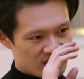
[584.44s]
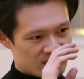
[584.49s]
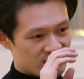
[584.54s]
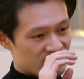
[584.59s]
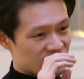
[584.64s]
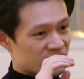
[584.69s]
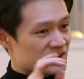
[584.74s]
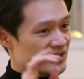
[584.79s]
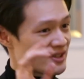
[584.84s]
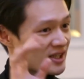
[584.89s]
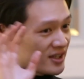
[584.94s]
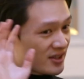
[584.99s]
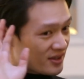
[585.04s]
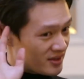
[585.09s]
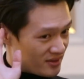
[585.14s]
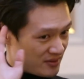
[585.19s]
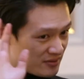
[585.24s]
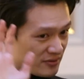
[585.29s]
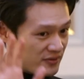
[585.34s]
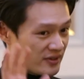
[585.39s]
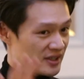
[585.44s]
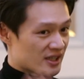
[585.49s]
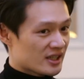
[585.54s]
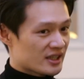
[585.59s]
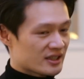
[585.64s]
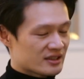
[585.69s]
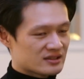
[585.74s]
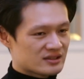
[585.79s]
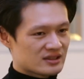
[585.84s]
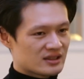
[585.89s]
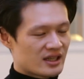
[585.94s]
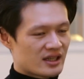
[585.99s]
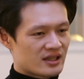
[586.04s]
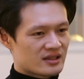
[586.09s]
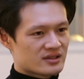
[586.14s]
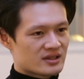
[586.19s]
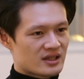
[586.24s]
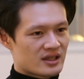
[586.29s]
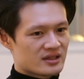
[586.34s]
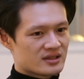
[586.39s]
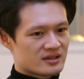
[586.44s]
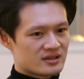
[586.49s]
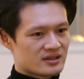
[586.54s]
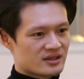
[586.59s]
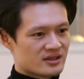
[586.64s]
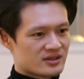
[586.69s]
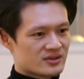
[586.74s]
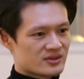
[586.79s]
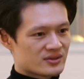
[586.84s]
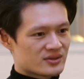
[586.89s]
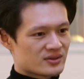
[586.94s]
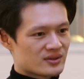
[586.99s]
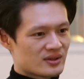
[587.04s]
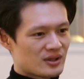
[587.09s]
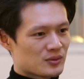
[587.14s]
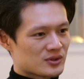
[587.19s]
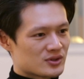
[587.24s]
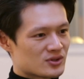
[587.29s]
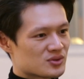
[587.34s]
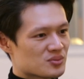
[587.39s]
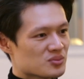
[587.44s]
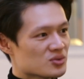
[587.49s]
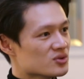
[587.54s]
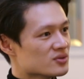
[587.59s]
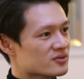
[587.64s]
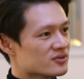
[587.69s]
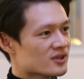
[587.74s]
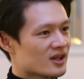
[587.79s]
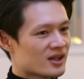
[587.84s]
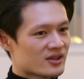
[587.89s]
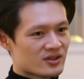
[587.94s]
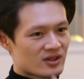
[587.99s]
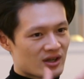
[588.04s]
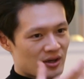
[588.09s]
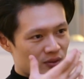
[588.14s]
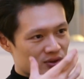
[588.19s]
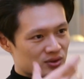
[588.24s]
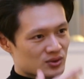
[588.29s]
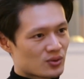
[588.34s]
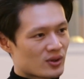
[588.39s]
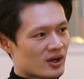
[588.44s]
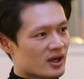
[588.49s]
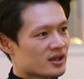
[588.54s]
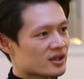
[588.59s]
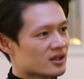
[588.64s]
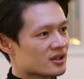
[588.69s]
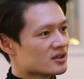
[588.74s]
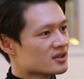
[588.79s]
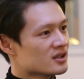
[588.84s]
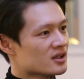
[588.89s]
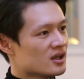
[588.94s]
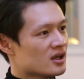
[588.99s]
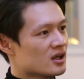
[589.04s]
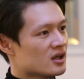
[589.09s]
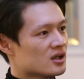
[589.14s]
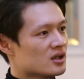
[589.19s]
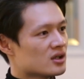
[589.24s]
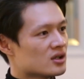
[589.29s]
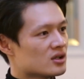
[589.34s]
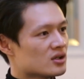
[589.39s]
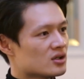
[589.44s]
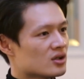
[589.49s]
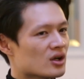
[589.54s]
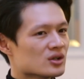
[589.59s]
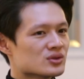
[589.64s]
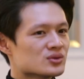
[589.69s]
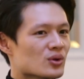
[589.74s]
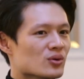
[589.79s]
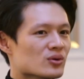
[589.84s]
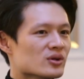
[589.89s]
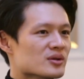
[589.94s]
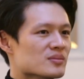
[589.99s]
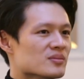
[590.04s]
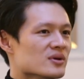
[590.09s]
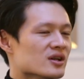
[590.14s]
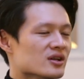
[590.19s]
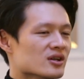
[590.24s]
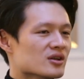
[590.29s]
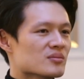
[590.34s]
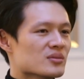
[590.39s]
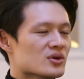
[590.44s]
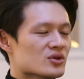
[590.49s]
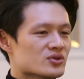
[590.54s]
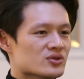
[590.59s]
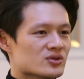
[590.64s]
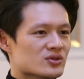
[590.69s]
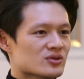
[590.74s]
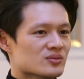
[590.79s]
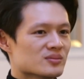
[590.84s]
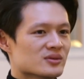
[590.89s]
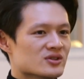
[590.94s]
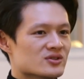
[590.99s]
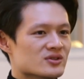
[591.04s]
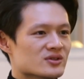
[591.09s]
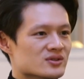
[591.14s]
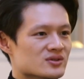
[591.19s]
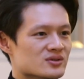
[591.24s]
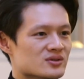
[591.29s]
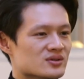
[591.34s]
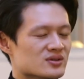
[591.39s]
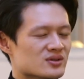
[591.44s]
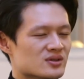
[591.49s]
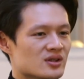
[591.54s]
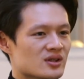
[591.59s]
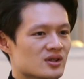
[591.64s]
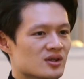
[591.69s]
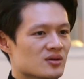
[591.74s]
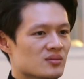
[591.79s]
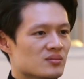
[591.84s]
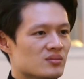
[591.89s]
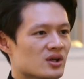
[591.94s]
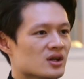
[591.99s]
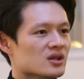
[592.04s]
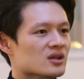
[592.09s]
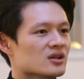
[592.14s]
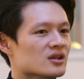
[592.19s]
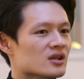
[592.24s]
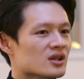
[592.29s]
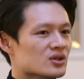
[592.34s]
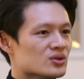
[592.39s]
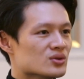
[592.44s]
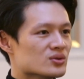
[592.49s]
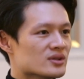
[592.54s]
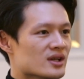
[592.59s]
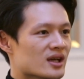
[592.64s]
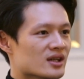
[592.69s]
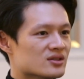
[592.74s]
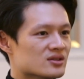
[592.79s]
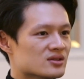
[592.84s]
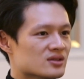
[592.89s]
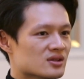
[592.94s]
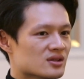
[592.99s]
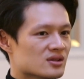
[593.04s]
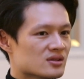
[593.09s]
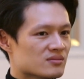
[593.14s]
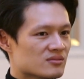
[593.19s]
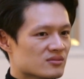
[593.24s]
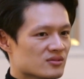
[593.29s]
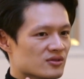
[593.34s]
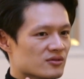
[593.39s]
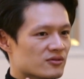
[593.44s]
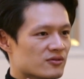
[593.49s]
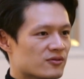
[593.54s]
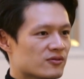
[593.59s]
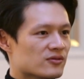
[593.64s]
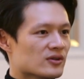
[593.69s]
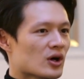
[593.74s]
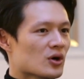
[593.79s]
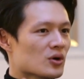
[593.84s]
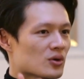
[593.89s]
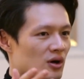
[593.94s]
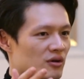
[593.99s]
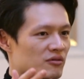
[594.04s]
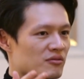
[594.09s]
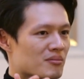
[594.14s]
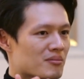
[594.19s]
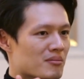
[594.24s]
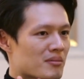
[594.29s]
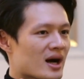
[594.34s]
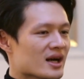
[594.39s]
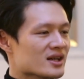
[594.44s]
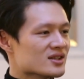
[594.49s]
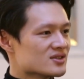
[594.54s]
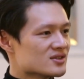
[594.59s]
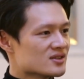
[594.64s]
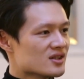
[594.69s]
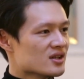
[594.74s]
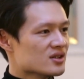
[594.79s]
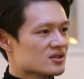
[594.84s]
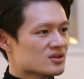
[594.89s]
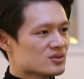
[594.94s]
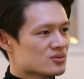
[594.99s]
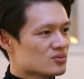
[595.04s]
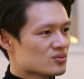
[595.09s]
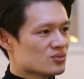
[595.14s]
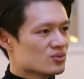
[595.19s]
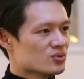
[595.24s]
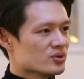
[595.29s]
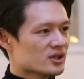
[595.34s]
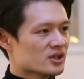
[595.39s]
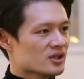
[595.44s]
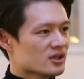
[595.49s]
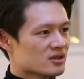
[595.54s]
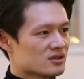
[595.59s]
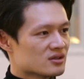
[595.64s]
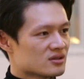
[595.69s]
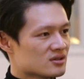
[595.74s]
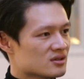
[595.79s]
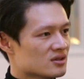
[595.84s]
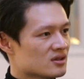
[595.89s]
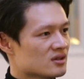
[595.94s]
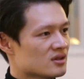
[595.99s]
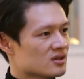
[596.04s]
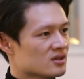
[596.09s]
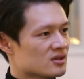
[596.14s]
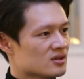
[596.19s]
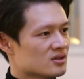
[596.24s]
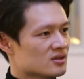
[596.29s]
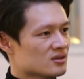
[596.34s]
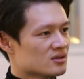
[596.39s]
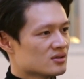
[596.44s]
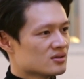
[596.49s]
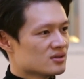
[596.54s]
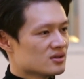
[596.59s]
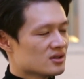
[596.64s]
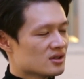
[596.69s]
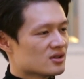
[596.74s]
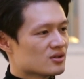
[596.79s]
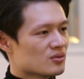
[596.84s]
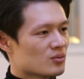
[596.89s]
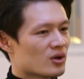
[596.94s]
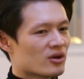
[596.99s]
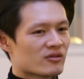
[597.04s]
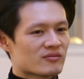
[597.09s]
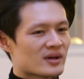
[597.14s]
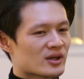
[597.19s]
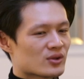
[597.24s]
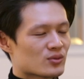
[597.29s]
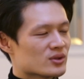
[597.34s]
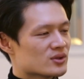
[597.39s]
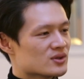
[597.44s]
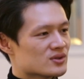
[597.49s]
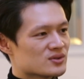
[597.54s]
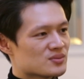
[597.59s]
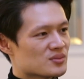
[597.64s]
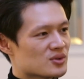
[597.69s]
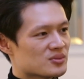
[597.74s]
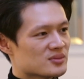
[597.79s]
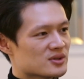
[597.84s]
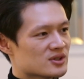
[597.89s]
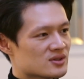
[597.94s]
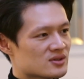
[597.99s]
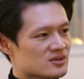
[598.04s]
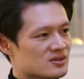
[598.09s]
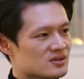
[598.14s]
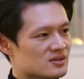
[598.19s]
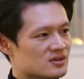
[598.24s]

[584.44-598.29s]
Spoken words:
synthetic feeling, and I was just moved, and then I was crying, not only being emotional, but just being into that flow of mind state. Really, yeah, one of my greatest moments.